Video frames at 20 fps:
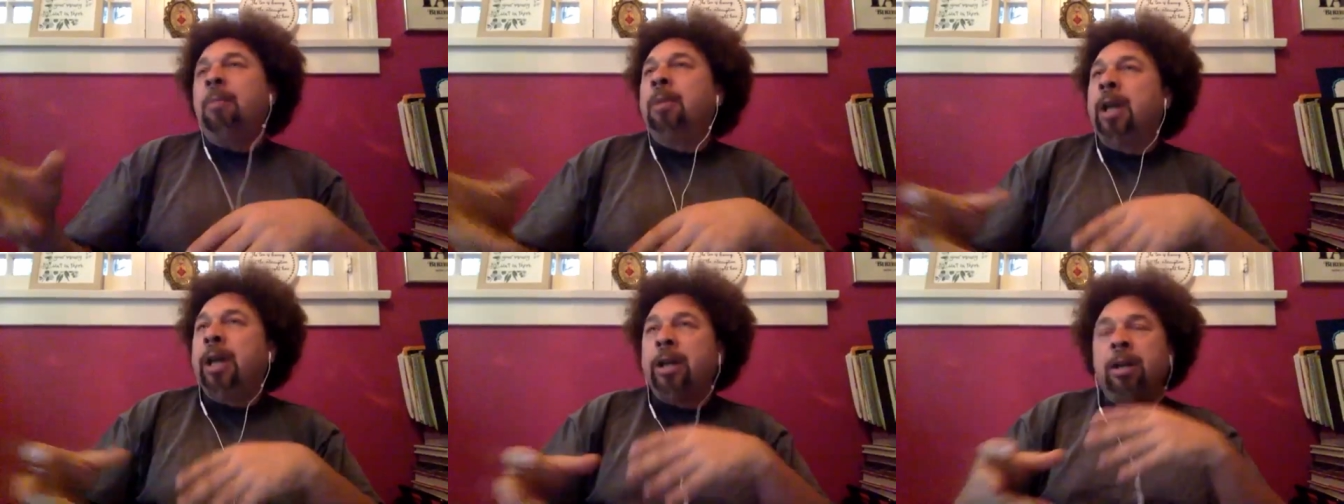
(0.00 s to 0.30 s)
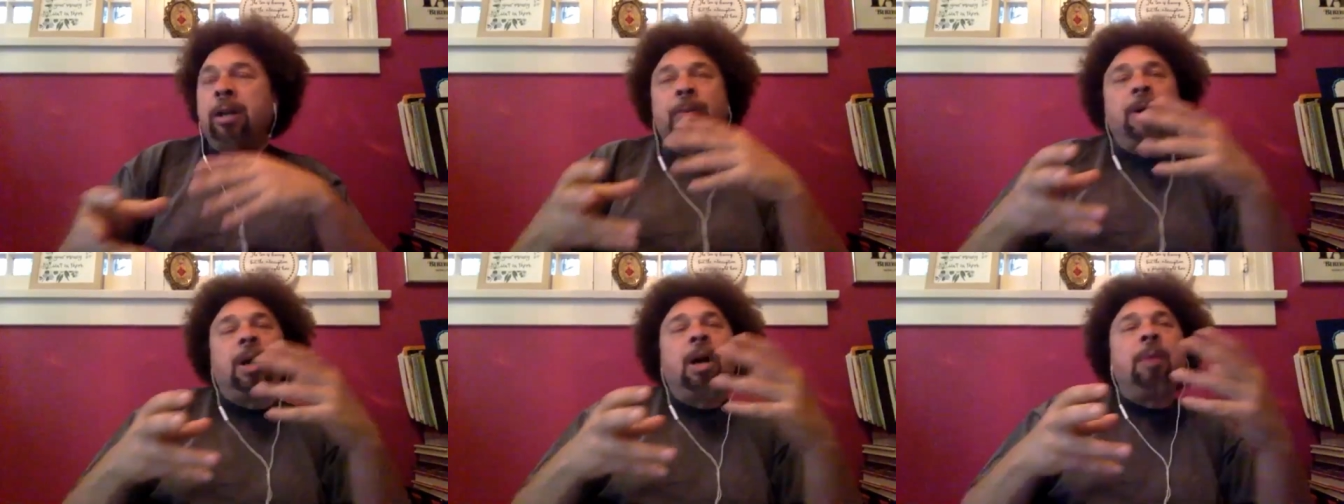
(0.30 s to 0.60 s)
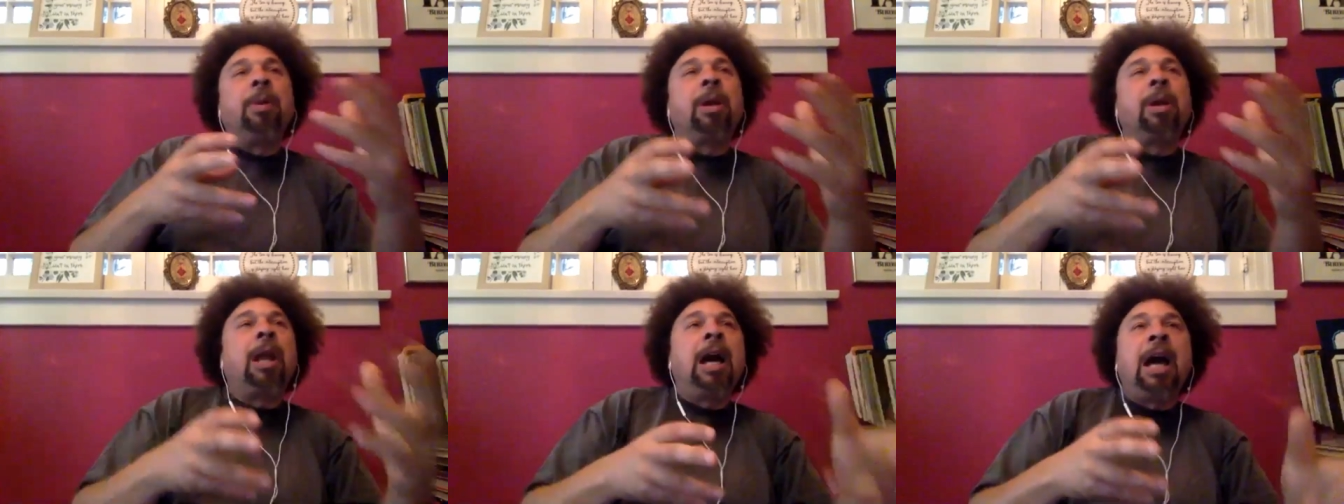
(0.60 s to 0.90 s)
letting them
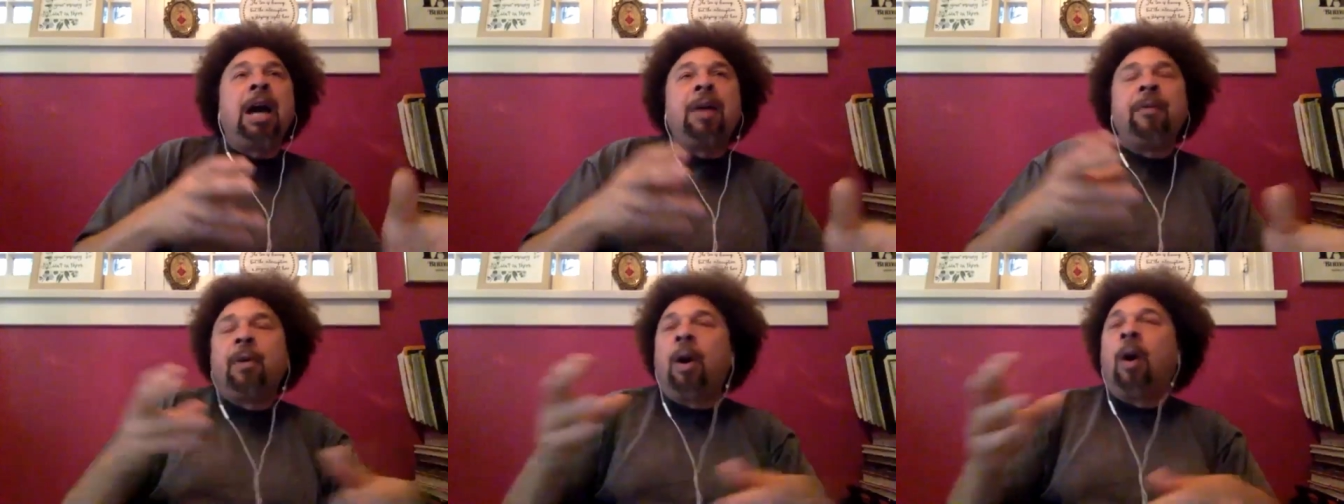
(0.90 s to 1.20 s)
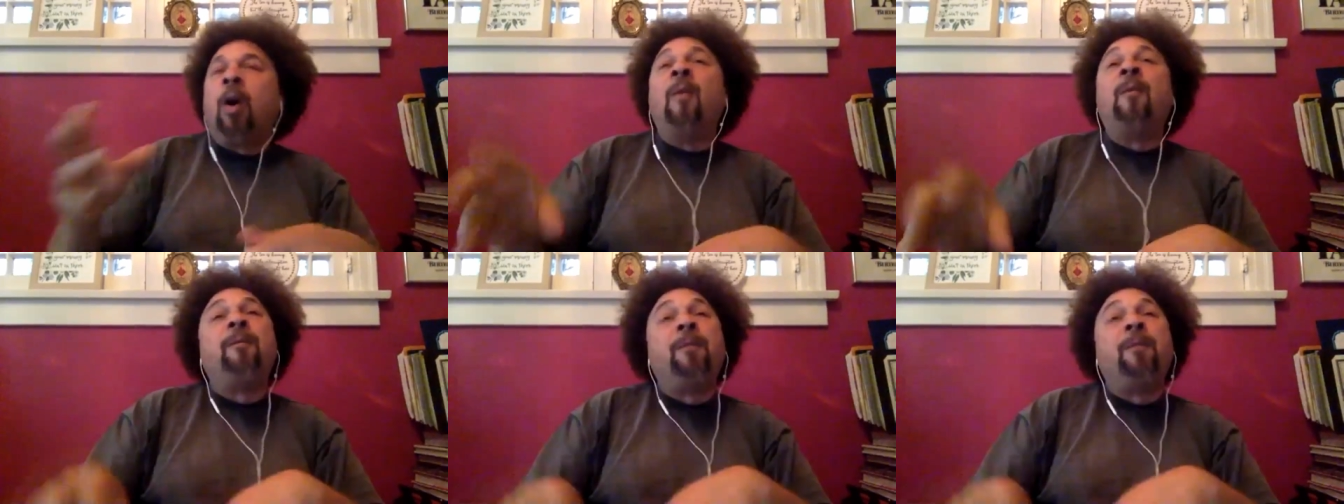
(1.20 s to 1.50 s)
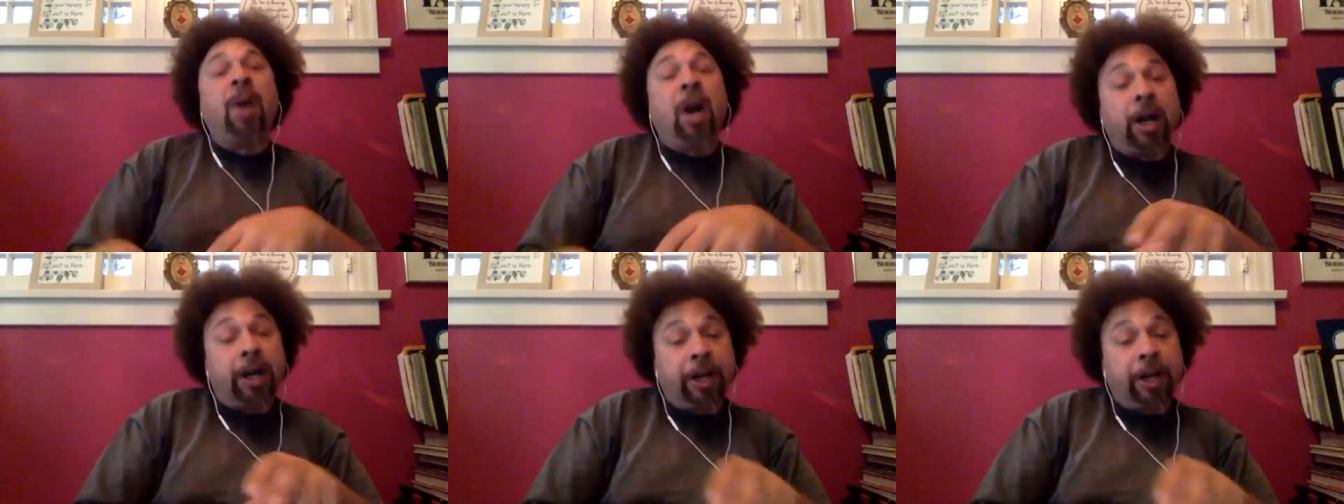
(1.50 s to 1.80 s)
come alive. Oh,
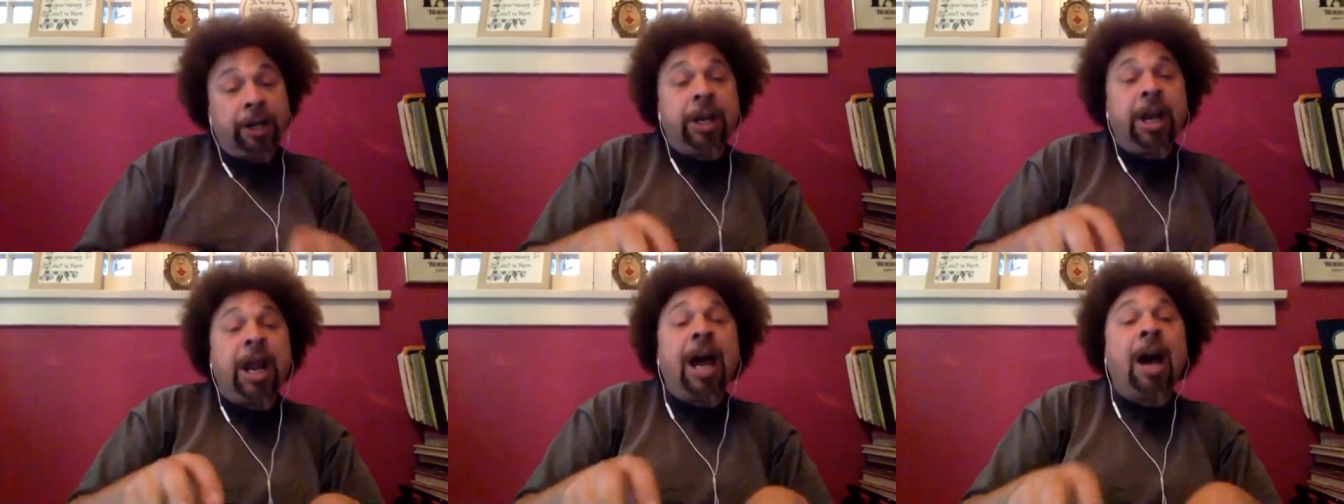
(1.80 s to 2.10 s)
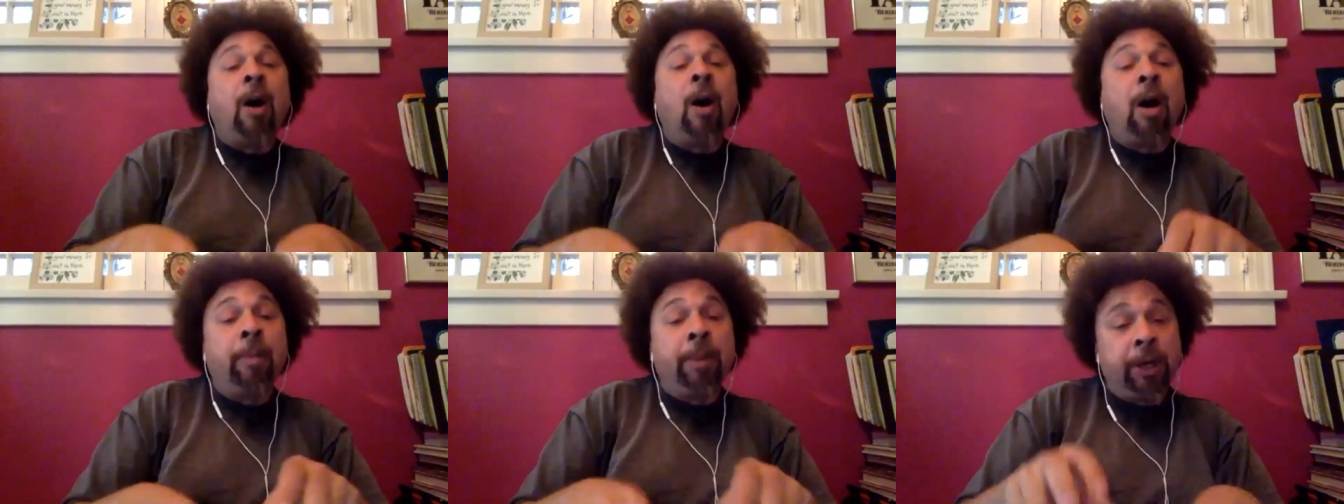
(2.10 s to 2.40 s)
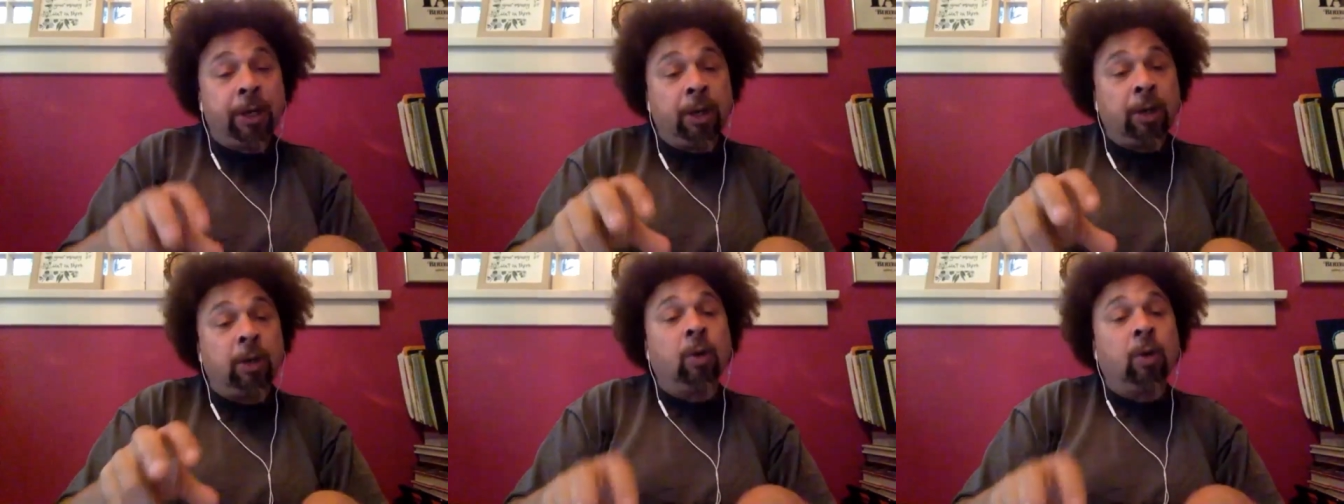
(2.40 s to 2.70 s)
fuck. Now I'm
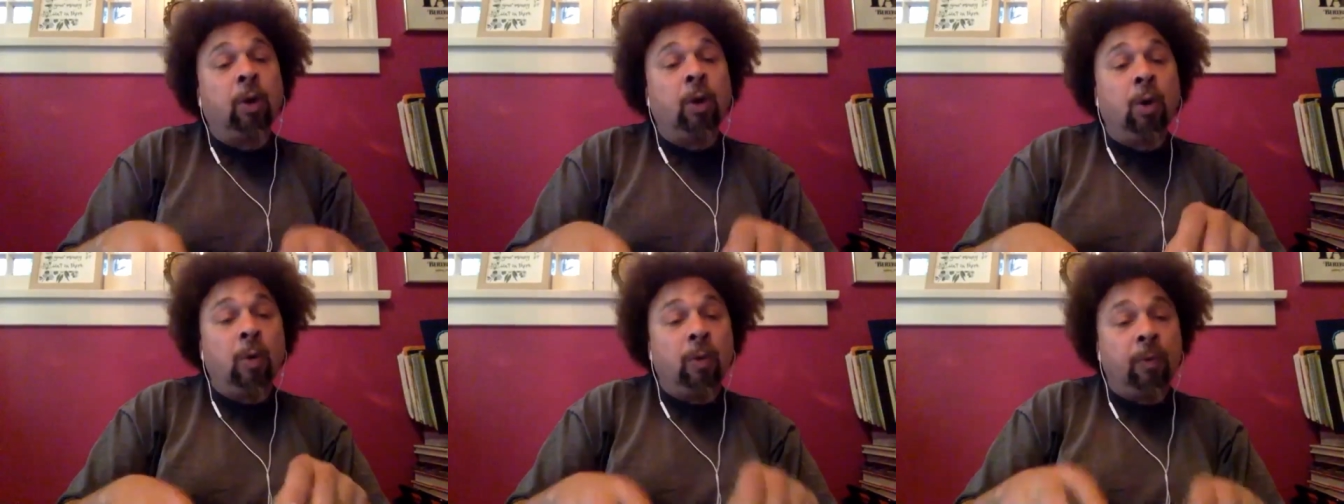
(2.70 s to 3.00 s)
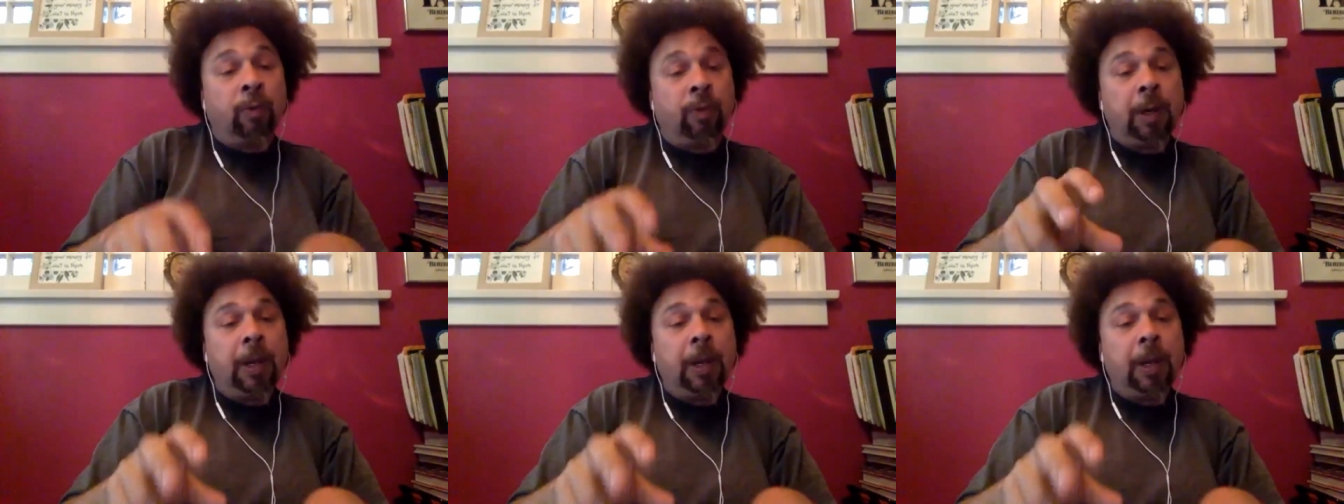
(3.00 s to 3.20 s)
in the groove.